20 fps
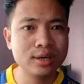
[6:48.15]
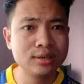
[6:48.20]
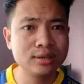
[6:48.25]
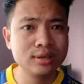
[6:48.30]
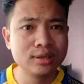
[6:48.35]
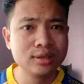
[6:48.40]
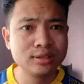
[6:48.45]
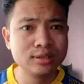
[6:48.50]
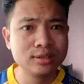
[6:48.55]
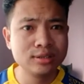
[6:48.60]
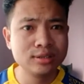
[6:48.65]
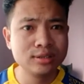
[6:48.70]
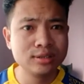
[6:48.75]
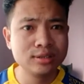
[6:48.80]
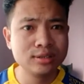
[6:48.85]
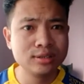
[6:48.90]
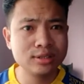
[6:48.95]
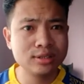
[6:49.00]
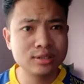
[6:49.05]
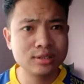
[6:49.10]
You can
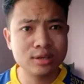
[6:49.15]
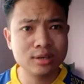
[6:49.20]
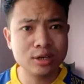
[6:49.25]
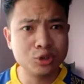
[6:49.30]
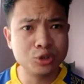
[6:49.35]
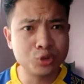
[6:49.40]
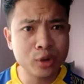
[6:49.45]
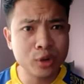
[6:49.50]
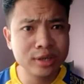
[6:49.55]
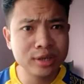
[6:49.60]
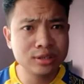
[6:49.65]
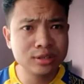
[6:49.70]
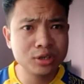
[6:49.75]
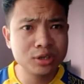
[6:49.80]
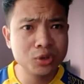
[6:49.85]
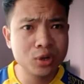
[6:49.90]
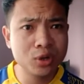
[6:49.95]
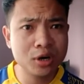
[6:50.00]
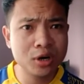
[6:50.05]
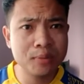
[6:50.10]
just draw it
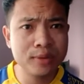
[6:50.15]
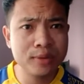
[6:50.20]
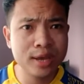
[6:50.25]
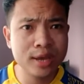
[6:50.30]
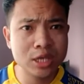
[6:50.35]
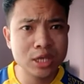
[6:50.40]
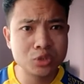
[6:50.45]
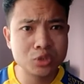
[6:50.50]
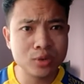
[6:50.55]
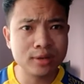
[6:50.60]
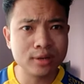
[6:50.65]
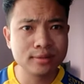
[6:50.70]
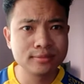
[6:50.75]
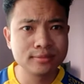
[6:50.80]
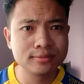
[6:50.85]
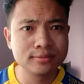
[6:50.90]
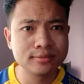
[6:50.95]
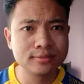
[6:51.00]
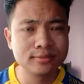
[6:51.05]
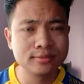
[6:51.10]
on your copy as
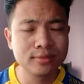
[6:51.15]
well.